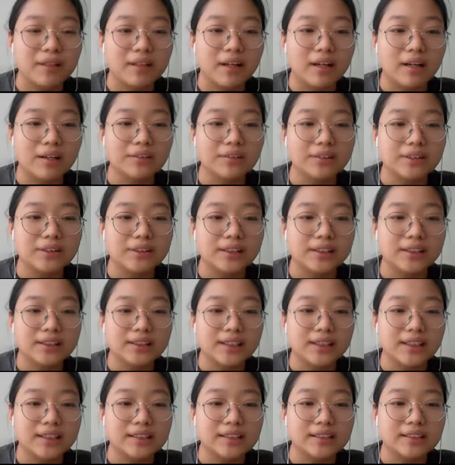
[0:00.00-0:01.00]
I'll say
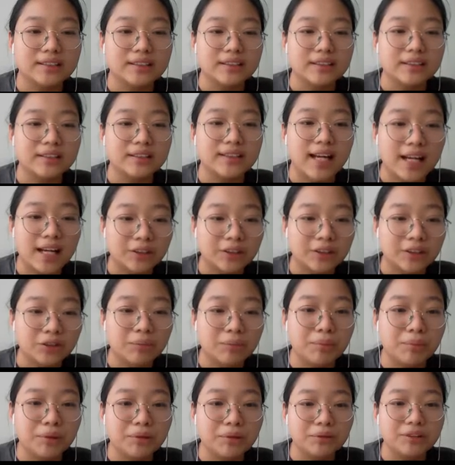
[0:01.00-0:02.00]
CSS
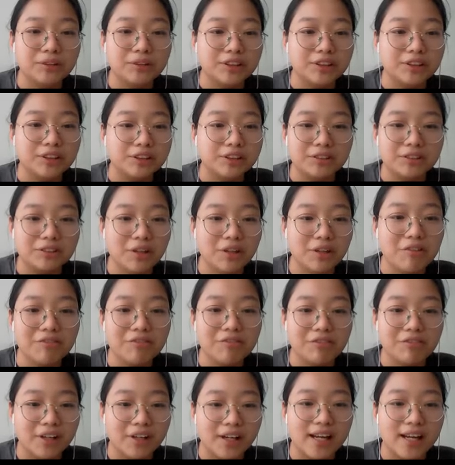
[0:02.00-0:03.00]
attribute. Just don't
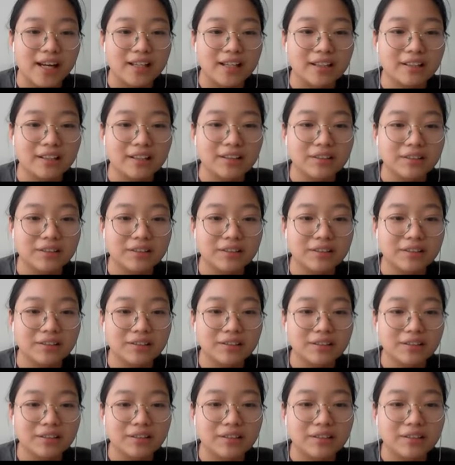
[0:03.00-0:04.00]
forget
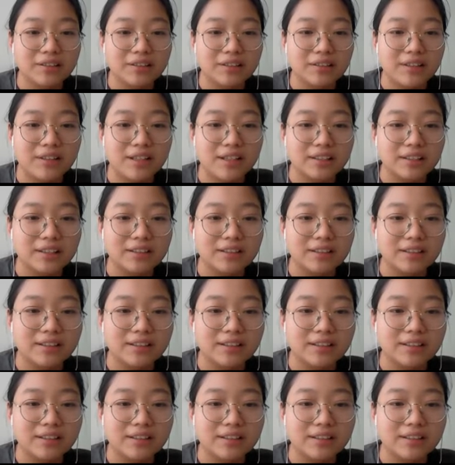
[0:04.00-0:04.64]
this.